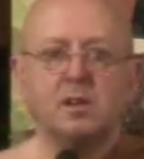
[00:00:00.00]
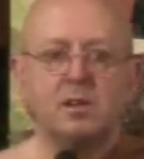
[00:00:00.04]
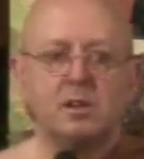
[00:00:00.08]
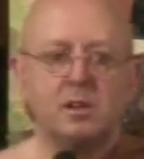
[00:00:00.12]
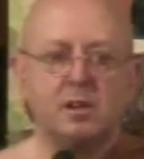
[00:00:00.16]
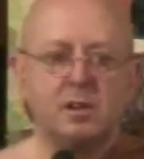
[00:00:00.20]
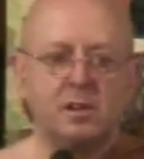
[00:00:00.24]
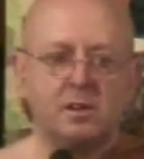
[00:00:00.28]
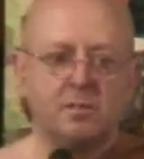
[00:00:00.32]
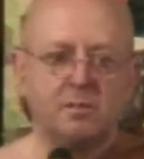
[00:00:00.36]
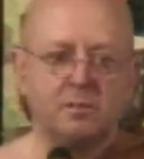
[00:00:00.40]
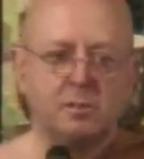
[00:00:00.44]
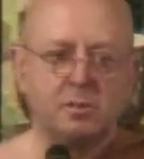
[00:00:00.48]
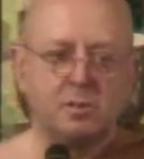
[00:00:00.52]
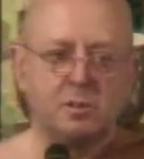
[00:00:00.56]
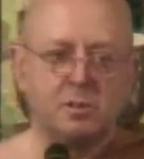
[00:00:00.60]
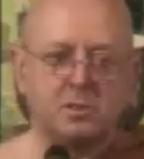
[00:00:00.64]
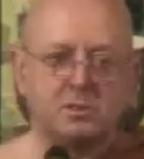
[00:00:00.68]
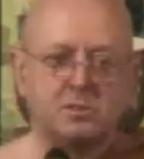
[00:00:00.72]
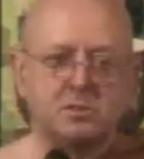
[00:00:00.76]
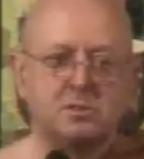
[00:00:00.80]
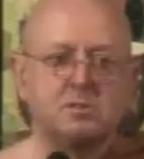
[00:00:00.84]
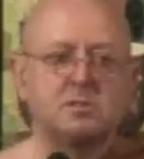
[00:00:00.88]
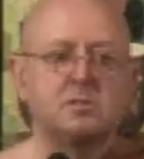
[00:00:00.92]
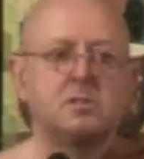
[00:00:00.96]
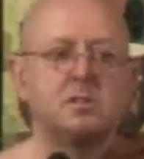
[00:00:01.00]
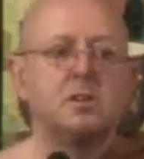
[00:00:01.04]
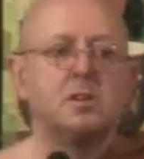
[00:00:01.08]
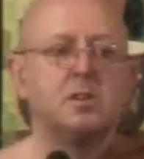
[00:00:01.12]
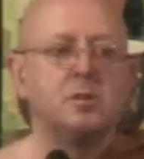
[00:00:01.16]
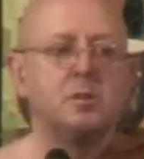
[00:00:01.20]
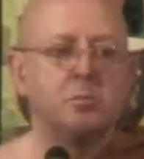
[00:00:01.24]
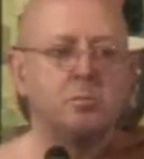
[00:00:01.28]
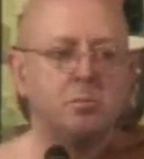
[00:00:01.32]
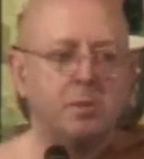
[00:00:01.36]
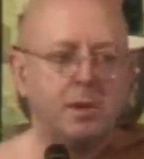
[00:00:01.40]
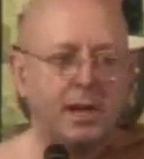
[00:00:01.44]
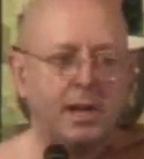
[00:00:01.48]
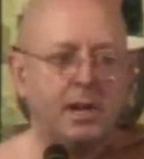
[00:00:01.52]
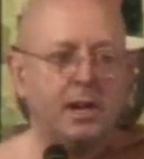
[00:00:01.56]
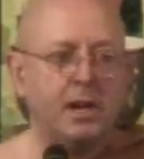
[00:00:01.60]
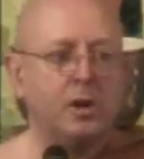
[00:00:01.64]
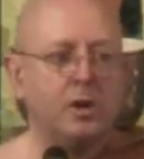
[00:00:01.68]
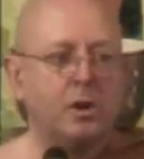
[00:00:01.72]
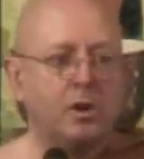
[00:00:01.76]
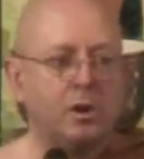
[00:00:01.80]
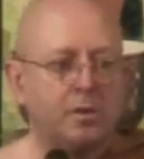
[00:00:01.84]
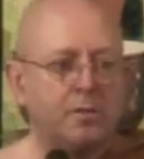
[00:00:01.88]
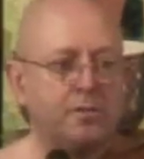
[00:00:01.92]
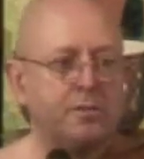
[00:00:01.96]
And of course, many
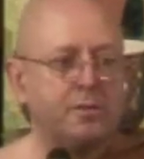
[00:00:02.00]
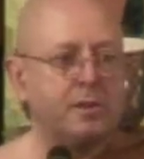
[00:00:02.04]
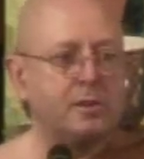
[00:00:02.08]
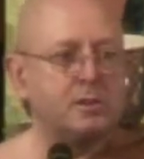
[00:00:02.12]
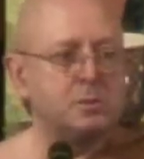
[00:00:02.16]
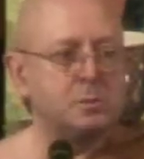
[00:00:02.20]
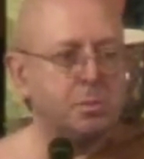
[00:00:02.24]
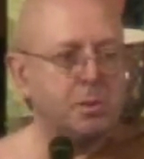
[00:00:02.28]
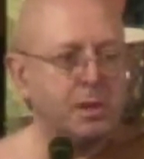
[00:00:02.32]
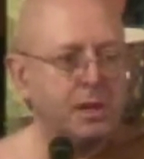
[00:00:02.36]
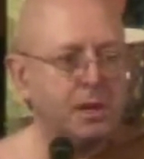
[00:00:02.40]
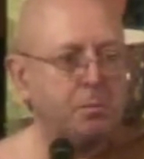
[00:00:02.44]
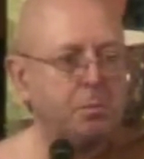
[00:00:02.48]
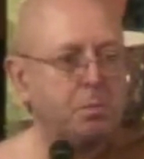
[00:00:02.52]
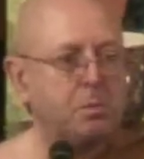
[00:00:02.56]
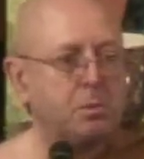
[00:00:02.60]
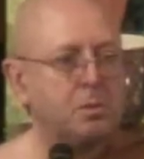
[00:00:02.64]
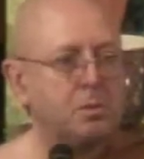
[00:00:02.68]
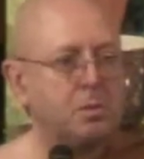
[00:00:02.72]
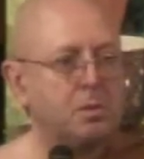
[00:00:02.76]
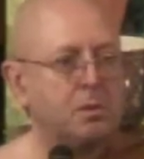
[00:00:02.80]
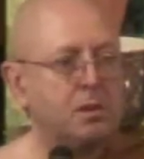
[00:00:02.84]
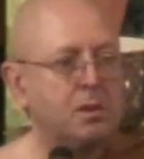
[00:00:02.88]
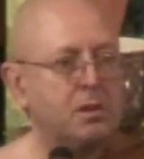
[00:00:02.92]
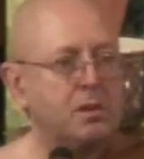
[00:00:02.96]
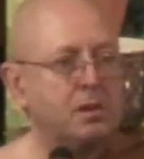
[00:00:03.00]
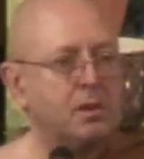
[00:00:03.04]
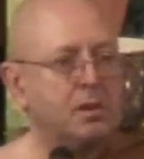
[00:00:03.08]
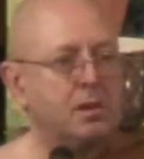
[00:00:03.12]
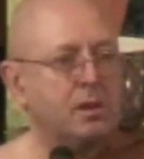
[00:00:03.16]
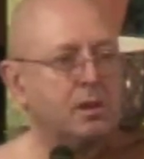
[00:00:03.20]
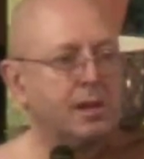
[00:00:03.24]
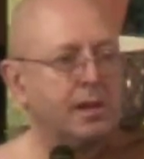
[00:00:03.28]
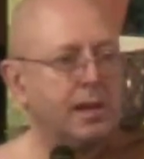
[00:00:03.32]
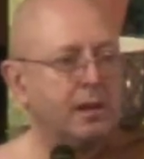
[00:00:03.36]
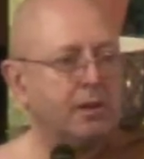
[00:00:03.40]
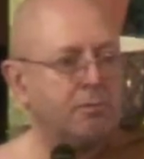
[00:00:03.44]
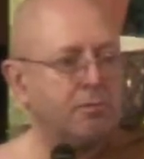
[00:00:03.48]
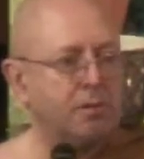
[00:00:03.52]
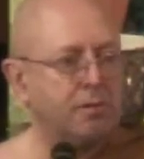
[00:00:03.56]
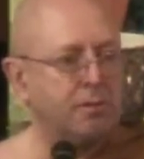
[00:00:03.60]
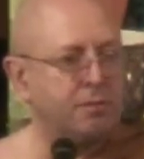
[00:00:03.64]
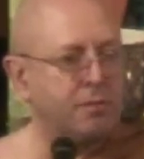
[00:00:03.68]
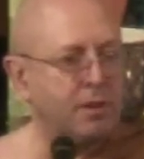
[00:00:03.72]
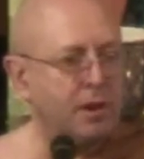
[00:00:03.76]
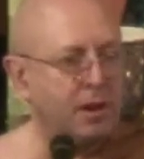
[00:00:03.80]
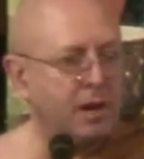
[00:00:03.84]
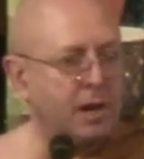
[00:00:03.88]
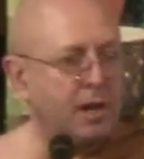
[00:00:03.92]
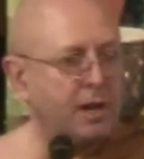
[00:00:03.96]
of those people get
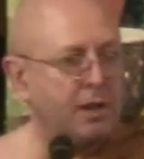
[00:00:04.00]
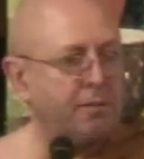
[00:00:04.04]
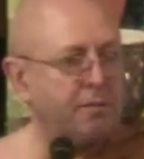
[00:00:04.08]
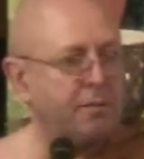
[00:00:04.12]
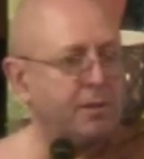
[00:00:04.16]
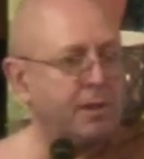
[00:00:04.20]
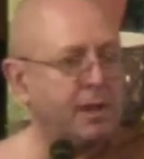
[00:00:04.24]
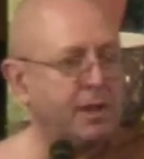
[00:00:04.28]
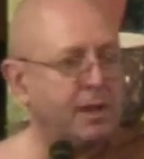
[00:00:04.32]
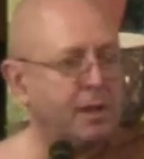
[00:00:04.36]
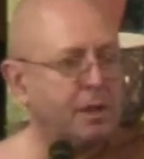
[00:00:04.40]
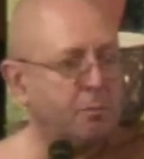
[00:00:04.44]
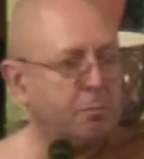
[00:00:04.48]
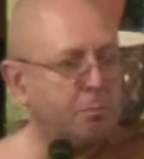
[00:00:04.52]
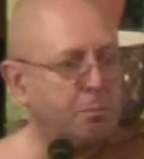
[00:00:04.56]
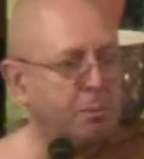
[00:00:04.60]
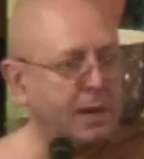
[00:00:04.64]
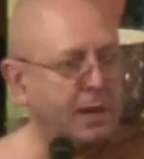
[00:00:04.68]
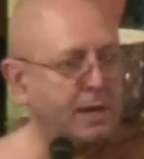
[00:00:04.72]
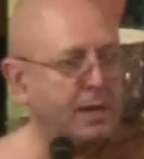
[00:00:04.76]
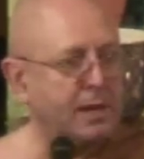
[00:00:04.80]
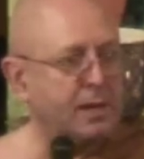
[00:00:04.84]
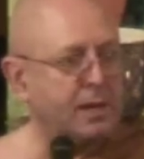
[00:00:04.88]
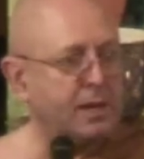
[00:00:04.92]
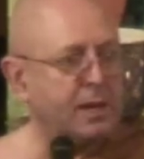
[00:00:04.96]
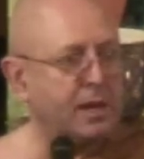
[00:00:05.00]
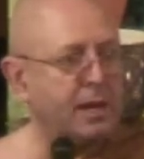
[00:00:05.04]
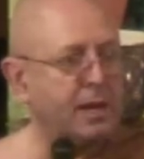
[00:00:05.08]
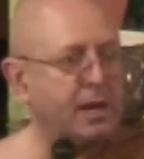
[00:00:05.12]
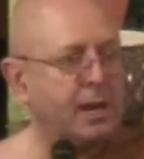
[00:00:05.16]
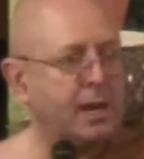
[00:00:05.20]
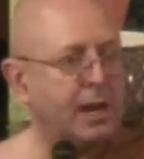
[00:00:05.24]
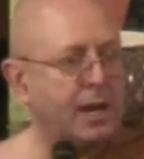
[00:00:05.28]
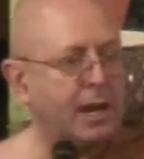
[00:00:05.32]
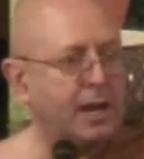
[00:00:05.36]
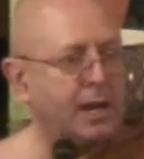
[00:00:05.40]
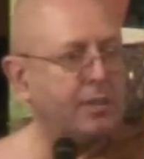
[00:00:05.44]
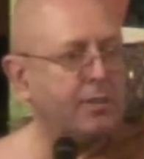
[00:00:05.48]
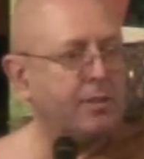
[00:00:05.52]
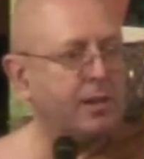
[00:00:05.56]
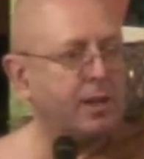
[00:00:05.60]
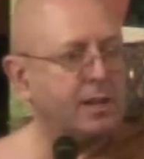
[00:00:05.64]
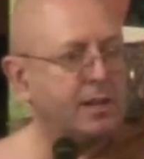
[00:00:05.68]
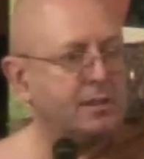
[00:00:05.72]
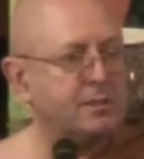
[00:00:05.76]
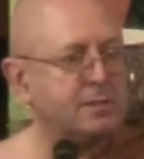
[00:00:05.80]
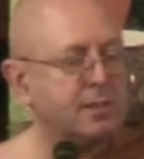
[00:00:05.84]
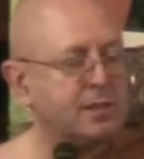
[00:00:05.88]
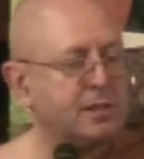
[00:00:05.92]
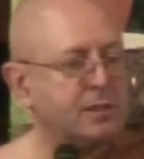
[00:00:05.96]
revived, they come back again, and
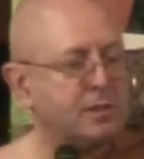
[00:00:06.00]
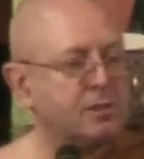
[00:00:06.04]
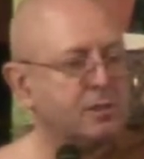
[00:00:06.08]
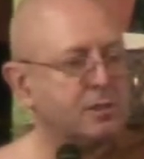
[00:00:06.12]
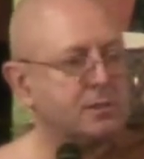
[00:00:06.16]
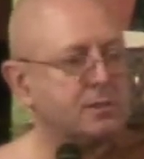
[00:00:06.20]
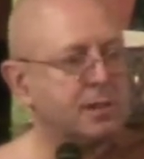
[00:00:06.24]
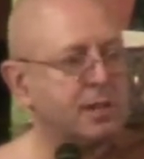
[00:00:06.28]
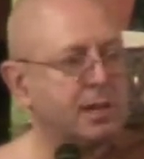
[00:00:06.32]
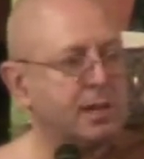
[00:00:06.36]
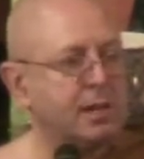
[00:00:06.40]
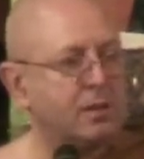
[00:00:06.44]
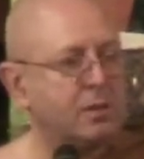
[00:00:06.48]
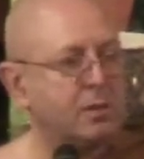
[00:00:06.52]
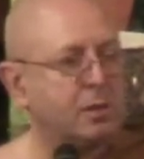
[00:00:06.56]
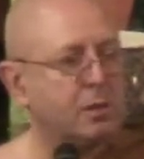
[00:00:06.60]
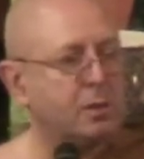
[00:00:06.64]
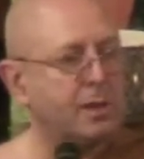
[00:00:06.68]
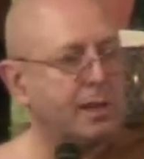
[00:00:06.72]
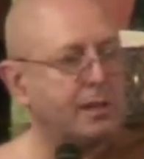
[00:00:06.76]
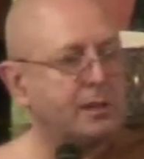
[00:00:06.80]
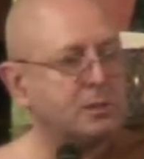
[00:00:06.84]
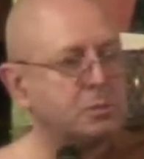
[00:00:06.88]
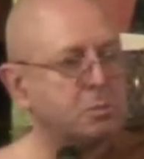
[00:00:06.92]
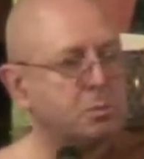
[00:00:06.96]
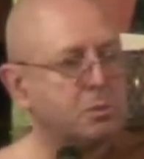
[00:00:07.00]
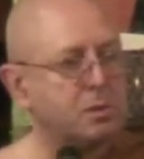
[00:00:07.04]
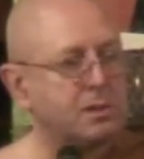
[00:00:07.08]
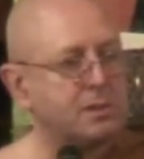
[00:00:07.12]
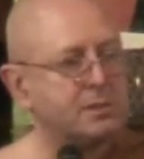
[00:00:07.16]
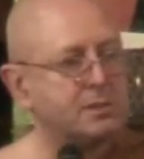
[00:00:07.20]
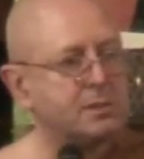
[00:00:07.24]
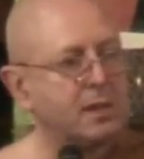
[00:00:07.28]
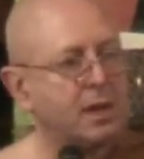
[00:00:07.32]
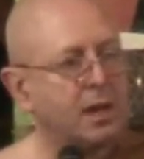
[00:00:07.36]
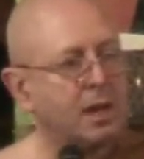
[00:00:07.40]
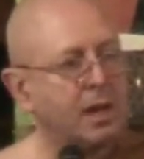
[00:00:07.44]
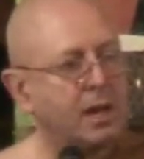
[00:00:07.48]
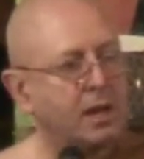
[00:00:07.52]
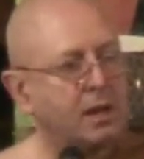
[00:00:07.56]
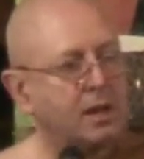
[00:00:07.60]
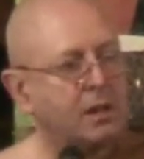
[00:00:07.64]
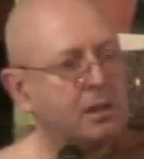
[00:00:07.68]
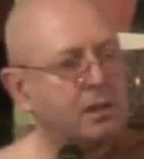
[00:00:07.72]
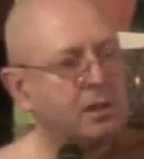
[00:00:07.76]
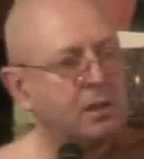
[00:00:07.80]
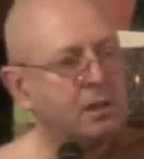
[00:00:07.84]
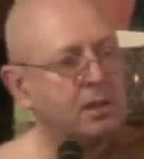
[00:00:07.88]
they tell the tale that that's what it's like.